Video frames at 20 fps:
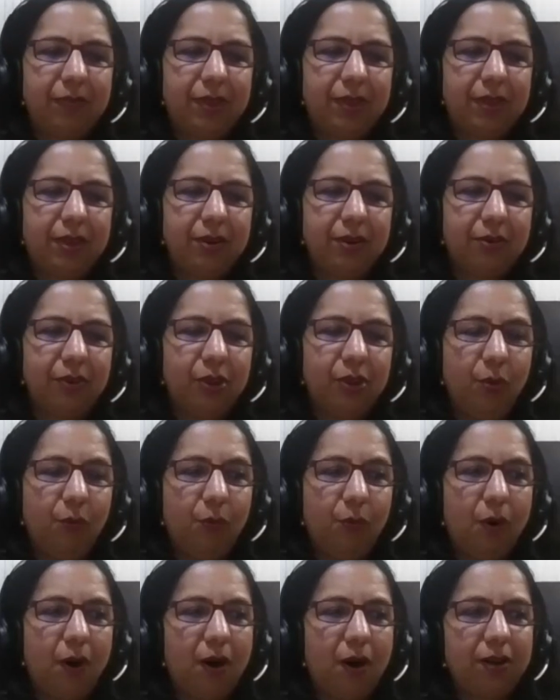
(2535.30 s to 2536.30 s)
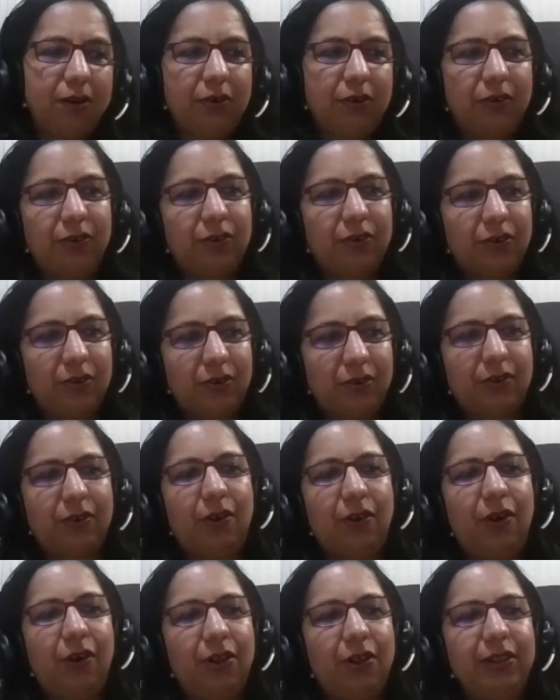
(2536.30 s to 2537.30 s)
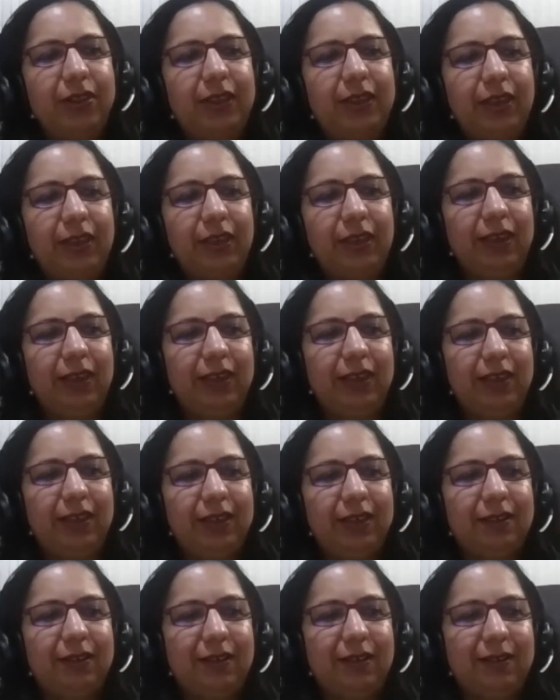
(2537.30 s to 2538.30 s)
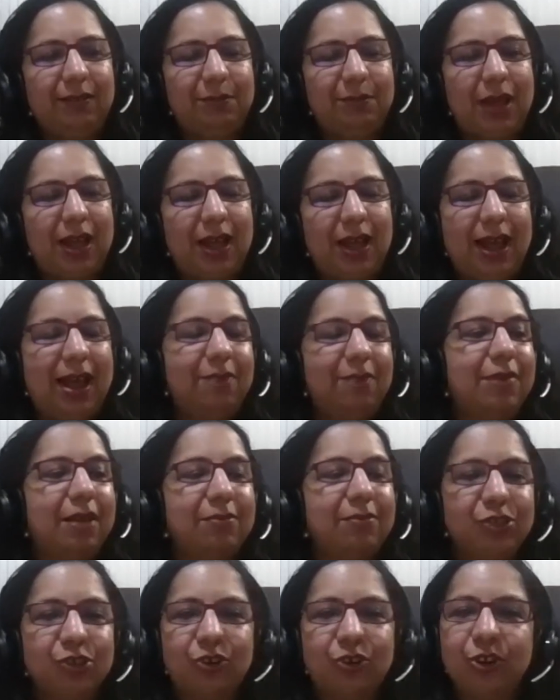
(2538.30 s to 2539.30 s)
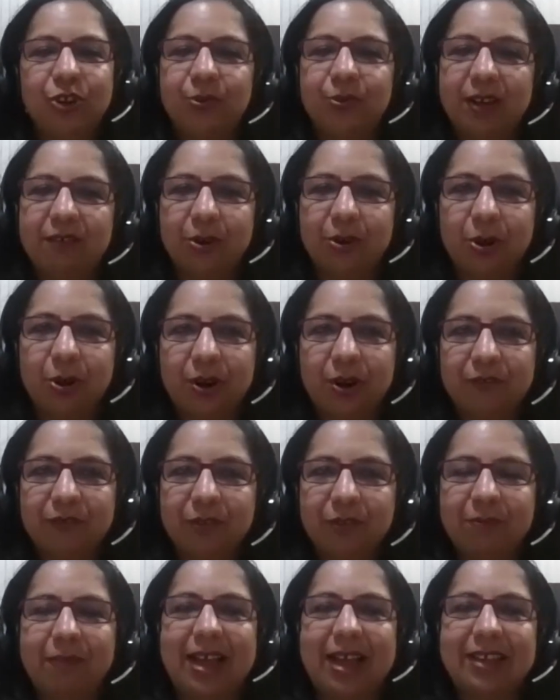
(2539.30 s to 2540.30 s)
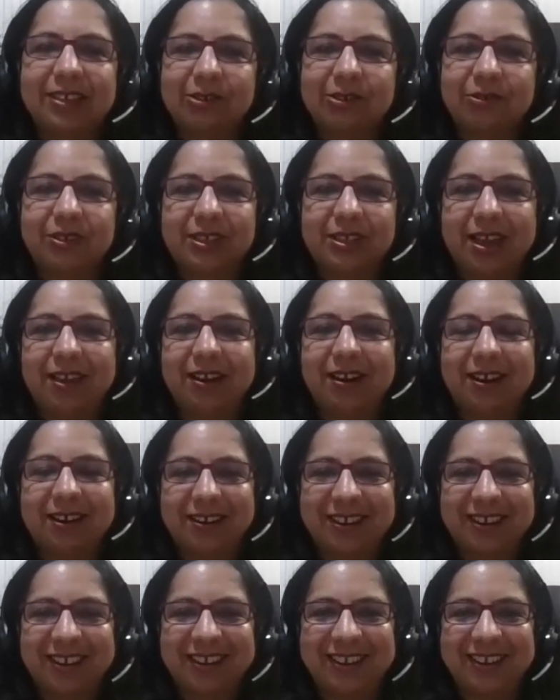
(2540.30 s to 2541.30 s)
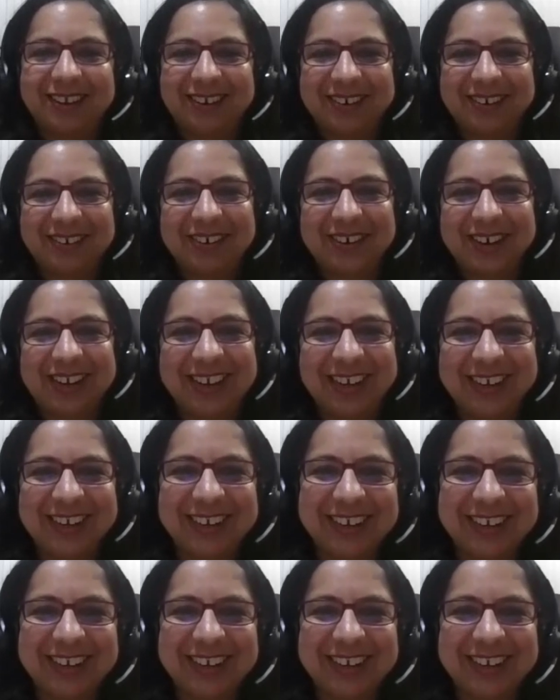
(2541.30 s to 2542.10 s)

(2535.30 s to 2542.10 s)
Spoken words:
you want all the, I'm sure you would have heard of the Maslow's hierarchy, right?